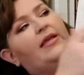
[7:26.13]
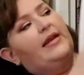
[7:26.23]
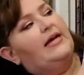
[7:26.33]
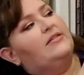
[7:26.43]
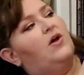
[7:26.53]

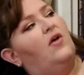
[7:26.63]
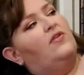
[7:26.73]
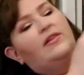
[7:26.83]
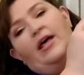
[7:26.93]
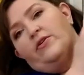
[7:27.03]
It has all
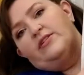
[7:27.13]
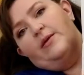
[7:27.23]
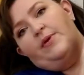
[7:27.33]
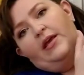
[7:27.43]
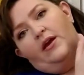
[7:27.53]
the letters
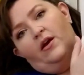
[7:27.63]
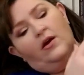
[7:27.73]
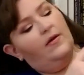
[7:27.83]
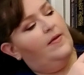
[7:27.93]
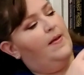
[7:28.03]
up
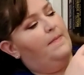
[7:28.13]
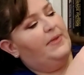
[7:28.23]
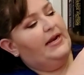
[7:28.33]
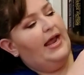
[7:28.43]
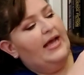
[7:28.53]
here,
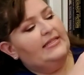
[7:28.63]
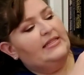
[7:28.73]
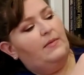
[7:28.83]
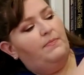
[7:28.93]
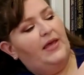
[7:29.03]
but it
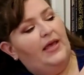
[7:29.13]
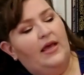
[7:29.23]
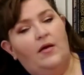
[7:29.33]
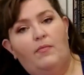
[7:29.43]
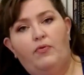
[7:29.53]
has the
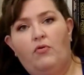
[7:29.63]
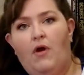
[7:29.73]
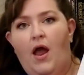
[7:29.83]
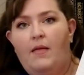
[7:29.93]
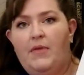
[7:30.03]
big
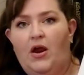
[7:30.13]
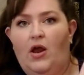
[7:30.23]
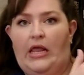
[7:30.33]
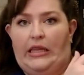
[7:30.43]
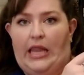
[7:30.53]

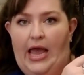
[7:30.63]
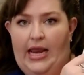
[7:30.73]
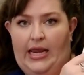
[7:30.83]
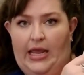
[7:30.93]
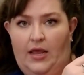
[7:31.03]
primary
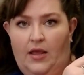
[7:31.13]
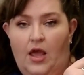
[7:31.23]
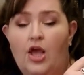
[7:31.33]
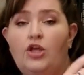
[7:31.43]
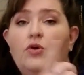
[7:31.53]
lining.
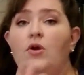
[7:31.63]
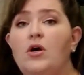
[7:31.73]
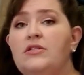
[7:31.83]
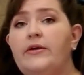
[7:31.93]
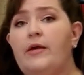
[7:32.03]
You can
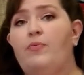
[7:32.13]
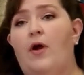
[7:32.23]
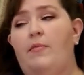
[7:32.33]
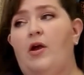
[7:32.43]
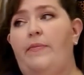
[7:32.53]
also get
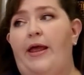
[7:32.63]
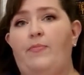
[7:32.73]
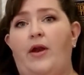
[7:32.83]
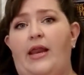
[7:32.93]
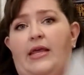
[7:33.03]
primary
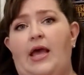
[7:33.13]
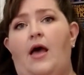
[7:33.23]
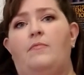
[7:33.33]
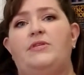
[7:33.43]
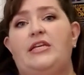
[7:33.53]
paper at any
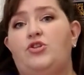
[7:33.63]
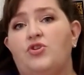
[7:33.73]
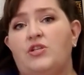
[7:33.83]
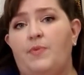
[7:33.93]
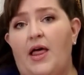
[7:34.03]
teacher
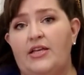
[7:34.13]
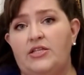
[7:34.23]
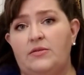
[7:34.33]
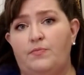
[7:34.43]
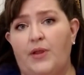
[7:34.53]
supply
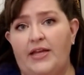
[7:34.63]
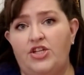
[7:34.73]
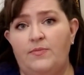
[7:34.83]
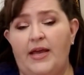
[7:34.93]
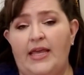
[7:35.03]

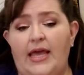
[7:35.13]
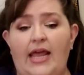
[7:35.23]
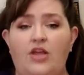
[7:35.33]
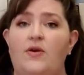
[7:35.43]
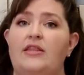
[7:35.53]
place you might get,
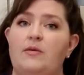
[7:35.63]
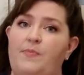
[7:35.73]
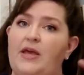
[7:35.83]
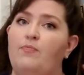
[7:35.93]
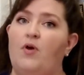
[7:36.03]
and you can get the
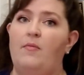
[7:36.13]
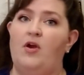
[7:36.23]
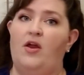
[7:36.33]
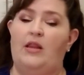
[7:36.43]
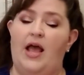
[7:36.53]
big
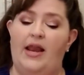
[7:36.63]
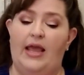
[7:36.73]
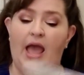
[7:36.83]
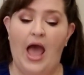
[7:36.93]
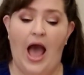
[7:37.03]
primary
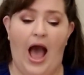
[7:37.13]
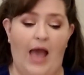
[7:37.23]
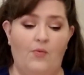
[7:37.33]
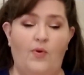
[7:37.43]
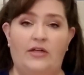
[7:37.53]
lining.
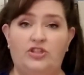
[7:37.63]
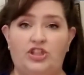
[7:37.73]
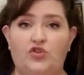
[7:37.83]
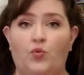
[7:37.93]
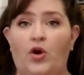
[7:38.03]
I will
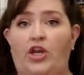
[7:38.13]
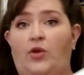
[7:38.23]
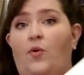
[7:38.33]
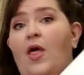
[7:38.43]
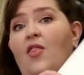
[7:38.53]
just warn
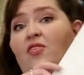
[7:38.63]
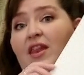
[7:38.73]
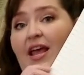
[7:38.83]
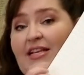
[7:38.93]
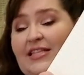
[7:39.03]
you,
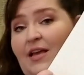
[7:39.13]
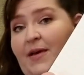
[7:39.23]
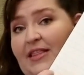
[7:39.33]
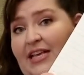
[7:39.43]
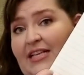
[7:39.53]
the nice thing
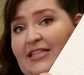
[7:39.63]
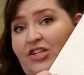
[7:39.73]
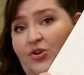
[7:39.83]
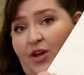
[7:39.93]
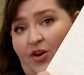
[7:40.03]
about these
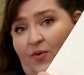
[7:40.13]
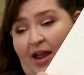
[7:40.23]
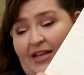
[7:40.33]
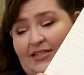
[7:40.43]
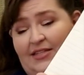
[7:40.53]
is you can
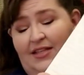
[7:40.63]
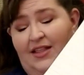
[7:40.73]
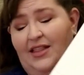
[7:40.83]
erase.